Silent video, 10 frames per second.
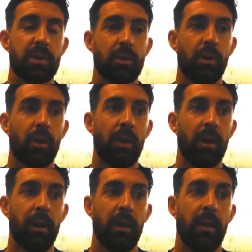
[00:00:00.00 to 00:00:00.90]
So,
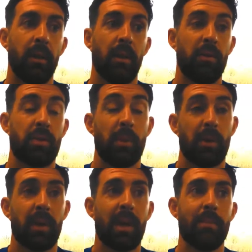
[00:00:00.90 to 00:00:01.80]
obviously, we've got
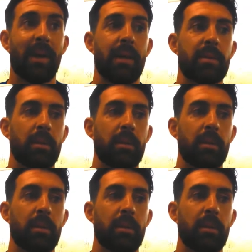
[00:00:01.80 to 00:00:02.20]
the game against